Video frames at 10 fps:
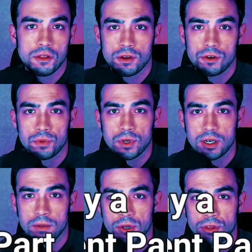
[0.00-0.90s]
And the third
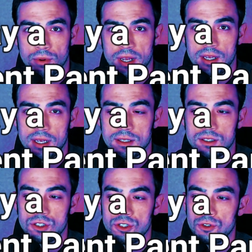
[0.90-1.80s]
one, number three,
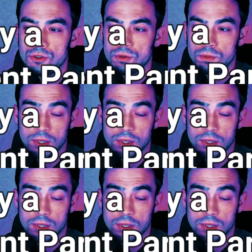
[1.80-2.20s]
is to